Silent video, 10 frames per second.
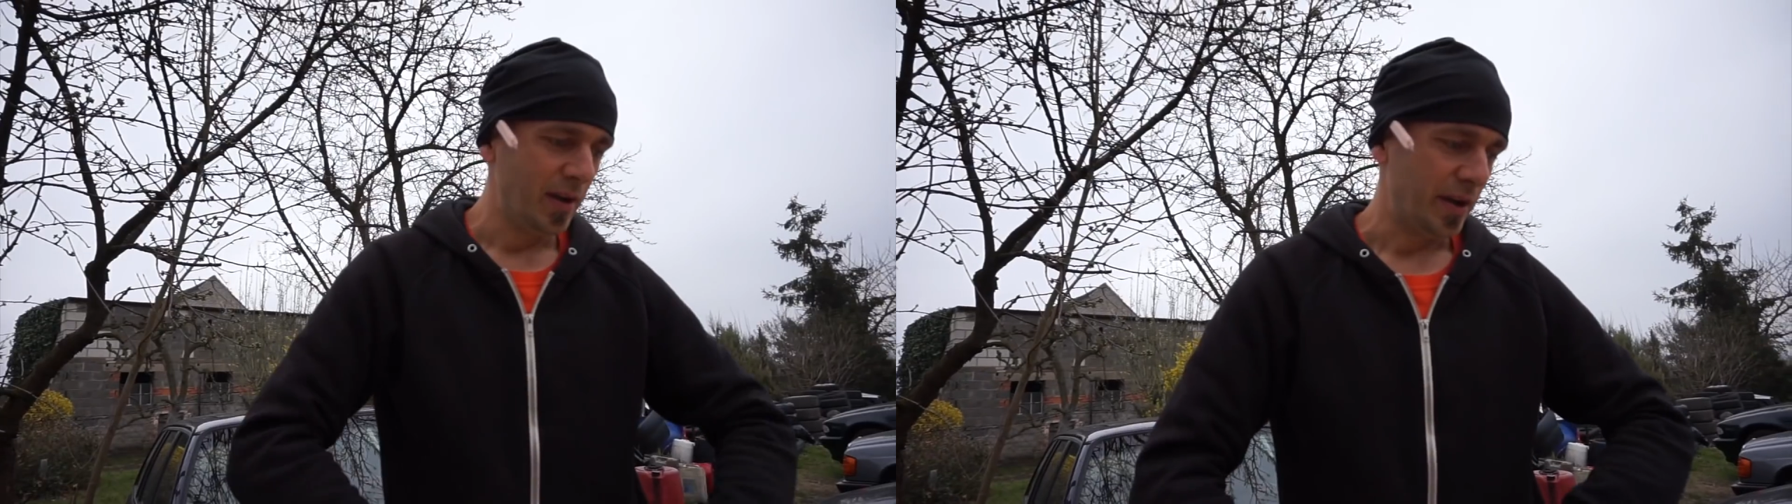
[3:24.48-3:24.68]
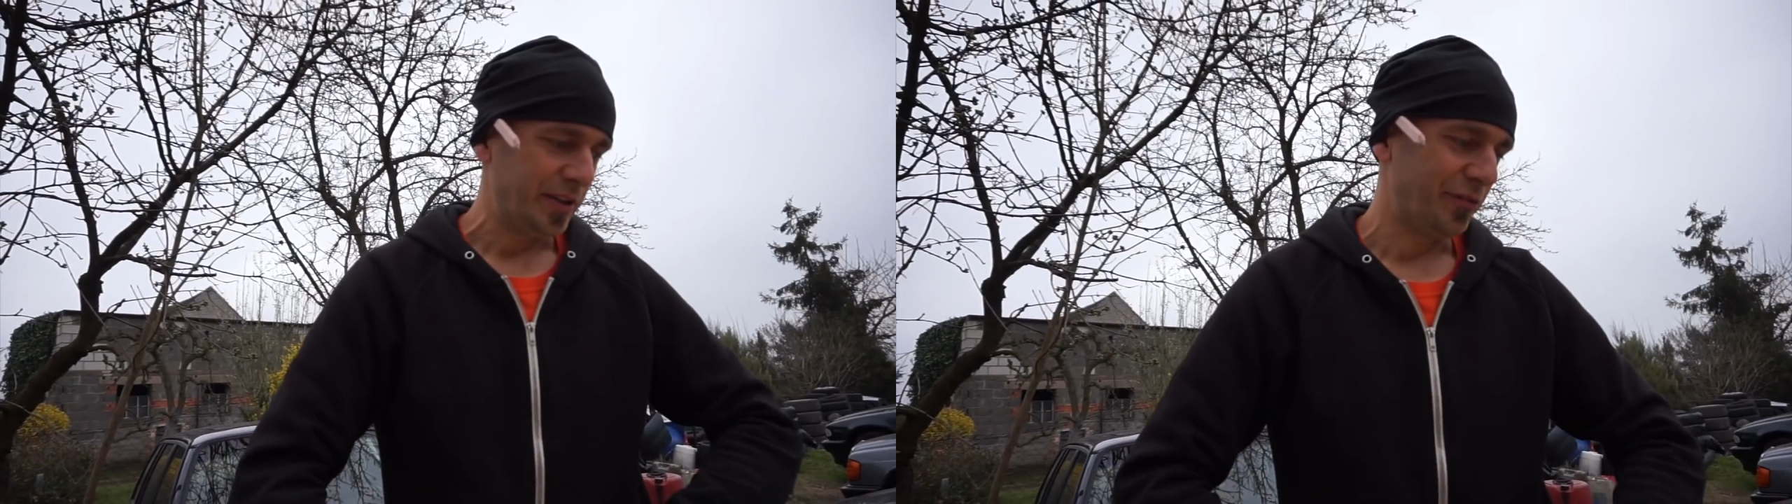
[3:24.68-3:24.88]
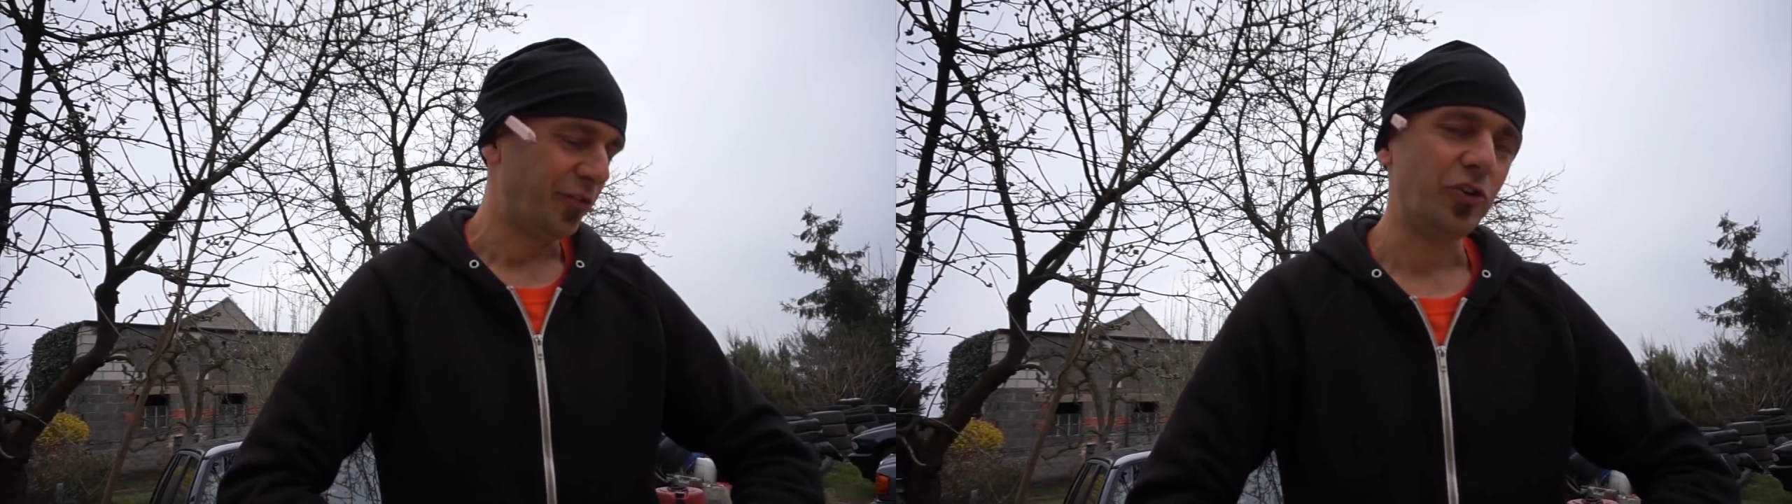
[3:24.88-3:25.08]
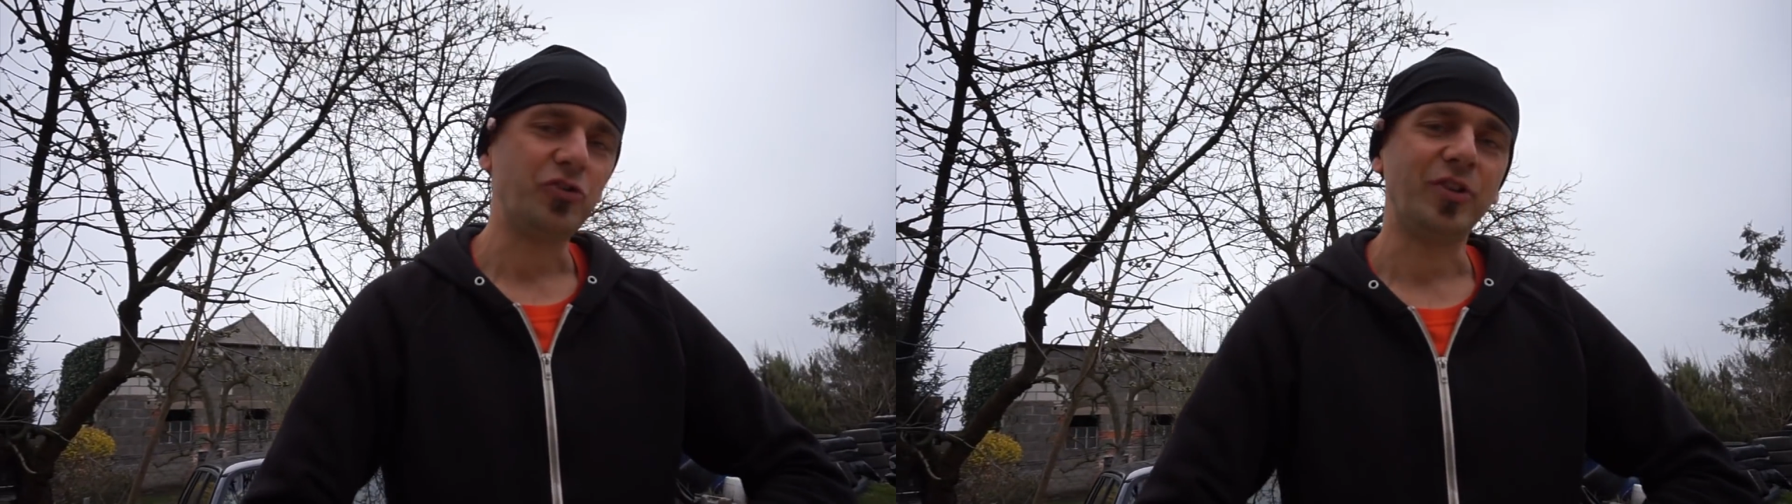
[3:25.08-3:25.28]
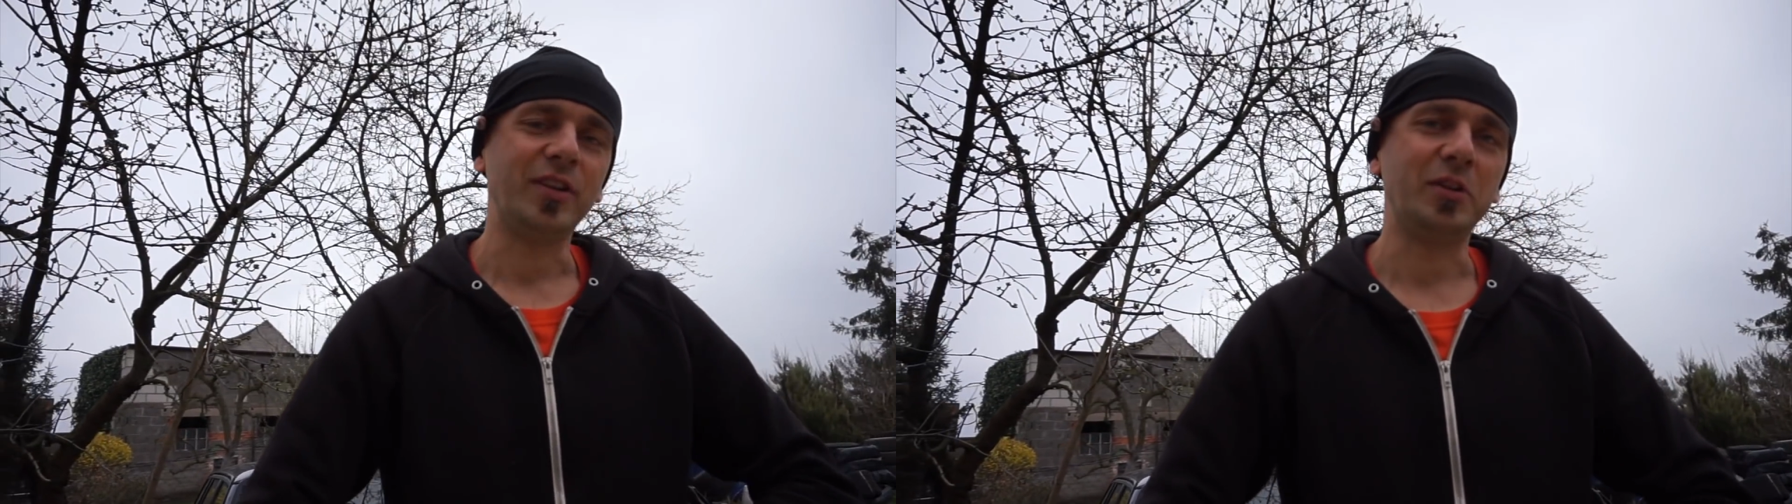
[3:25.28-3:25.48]
It's
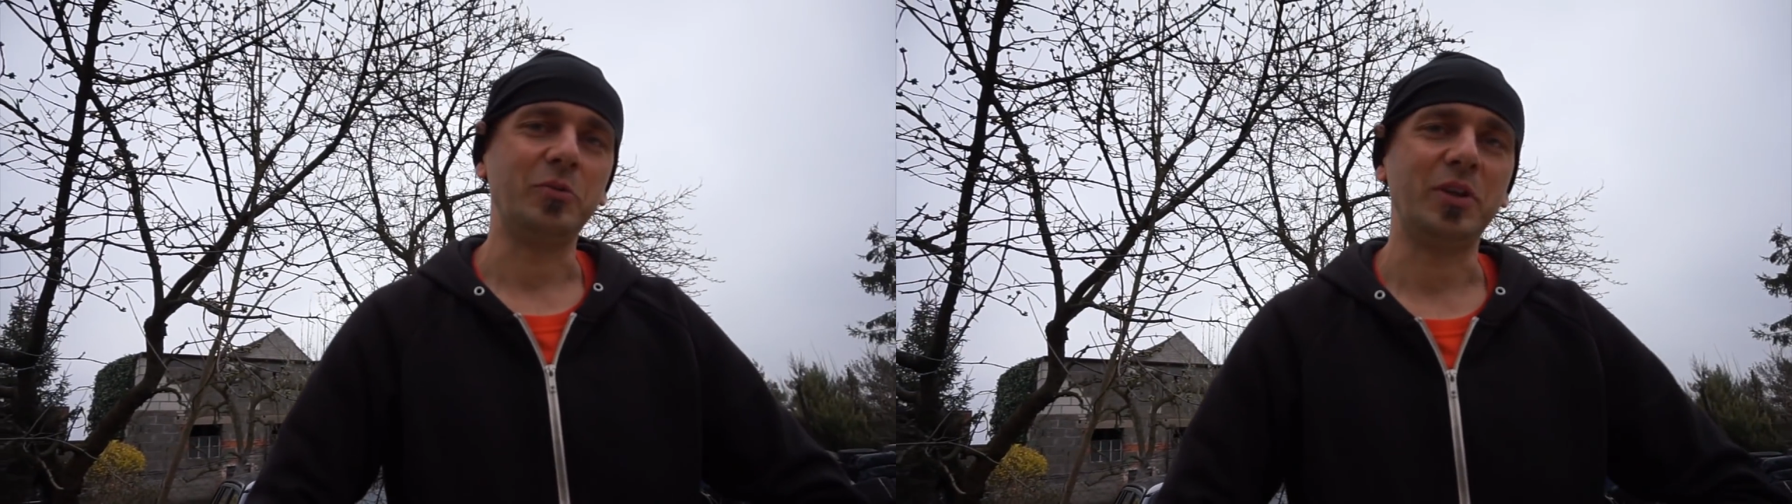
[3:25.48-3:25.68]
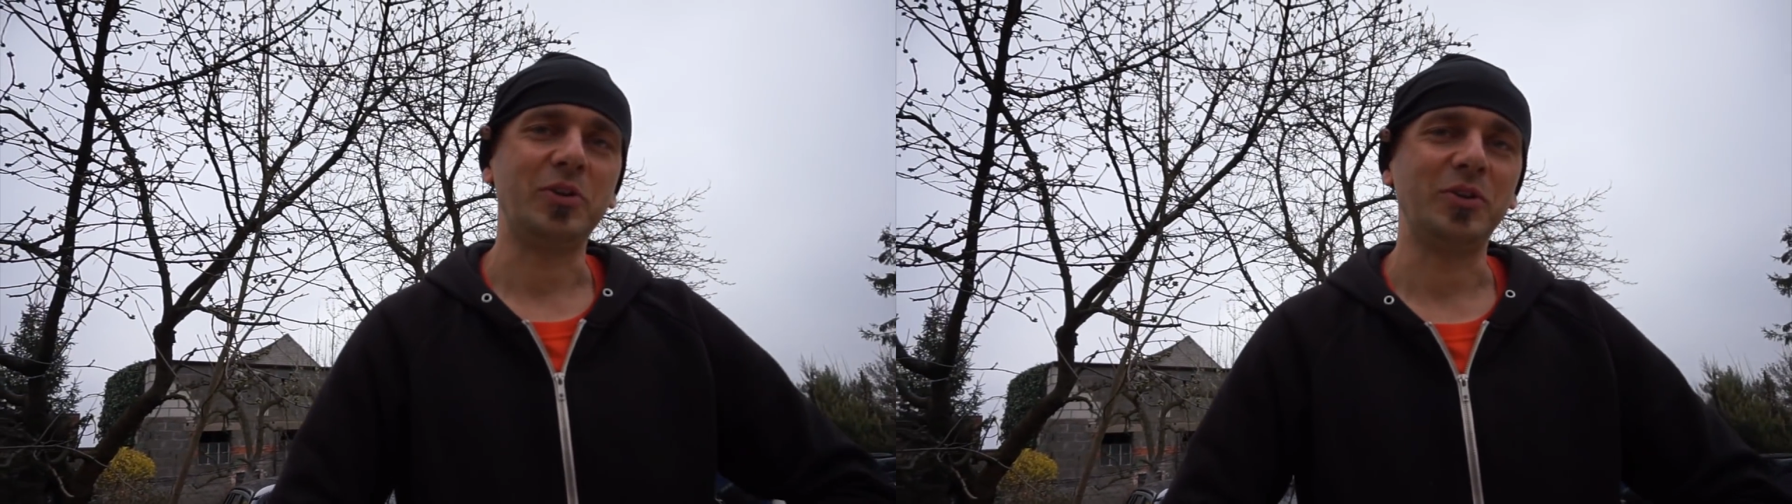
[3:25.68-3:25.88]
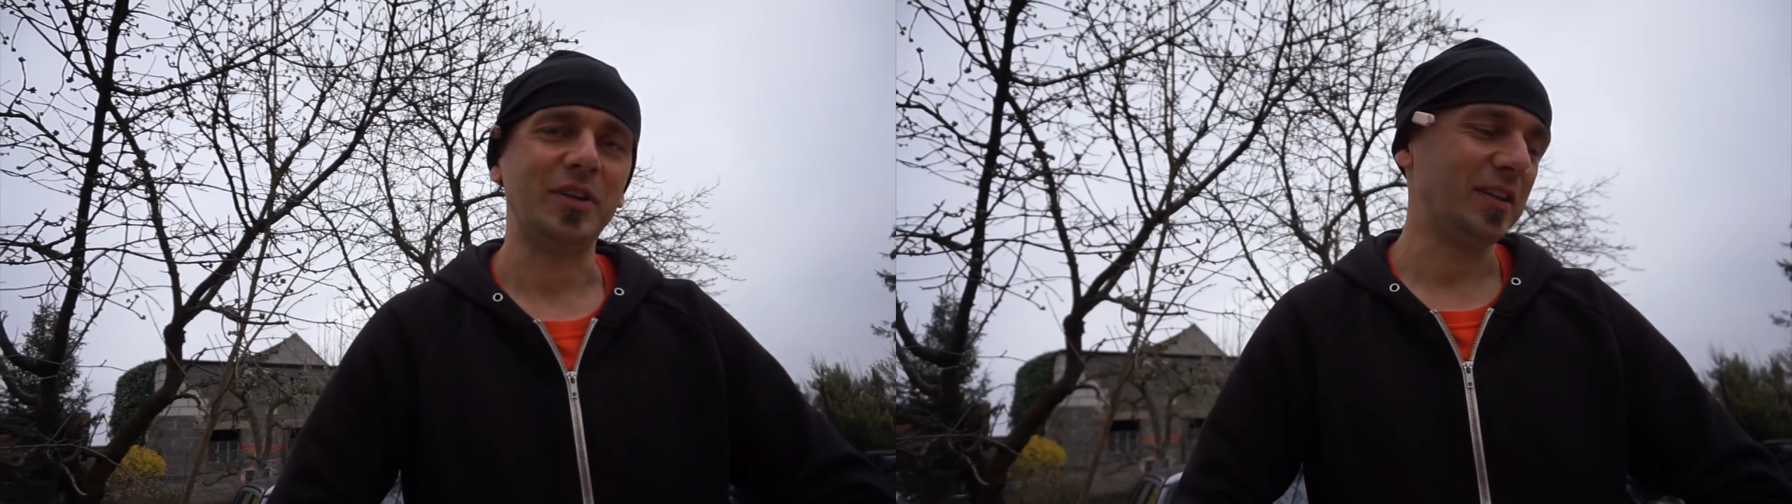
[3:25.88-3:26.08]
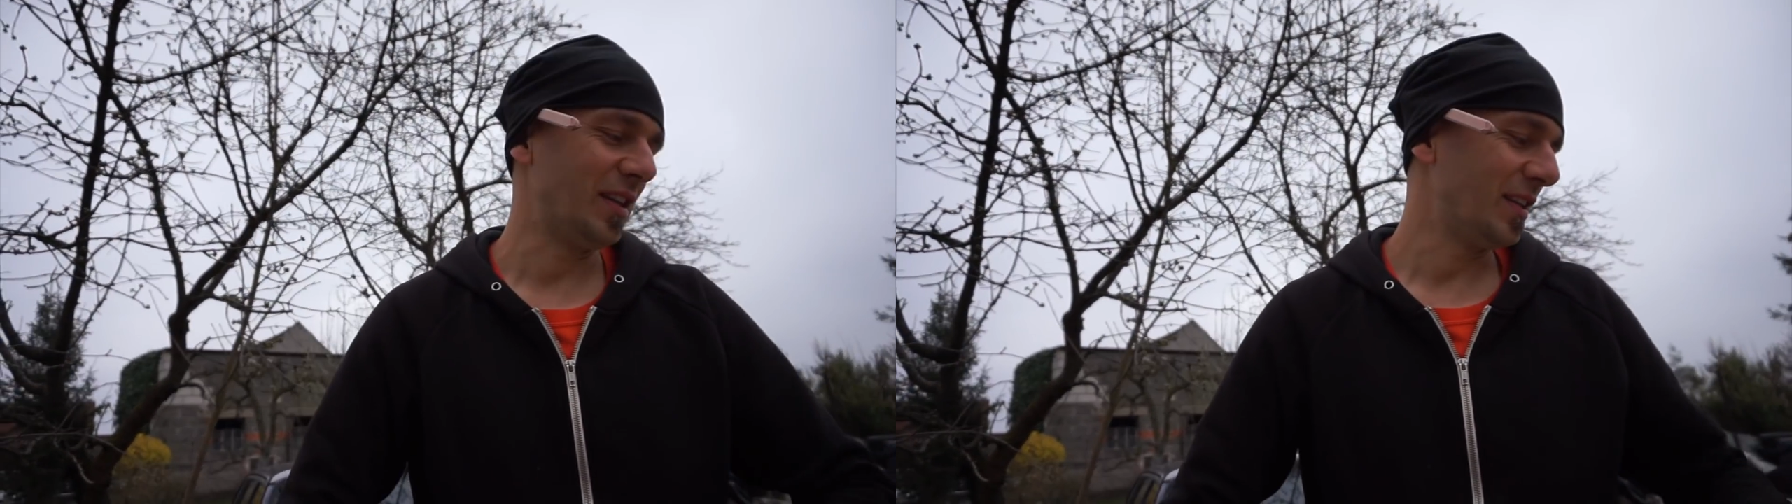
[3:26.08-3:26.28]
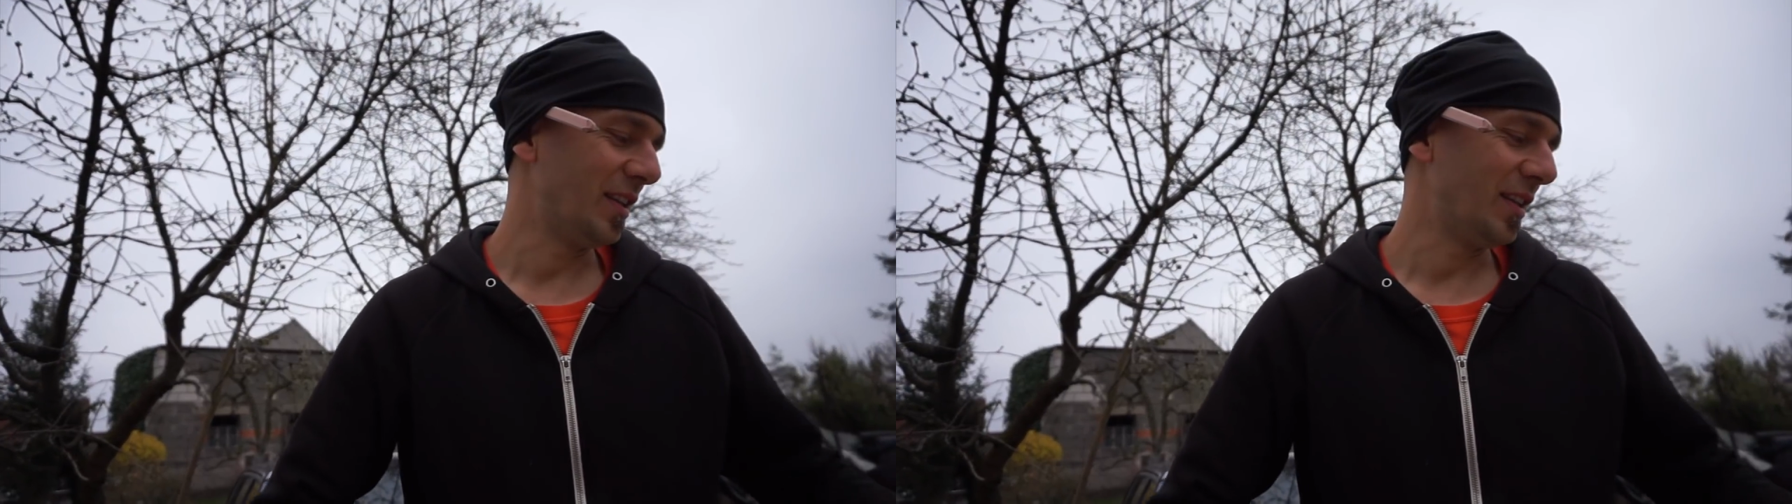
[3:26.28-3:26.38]
unfortunate that we couldn't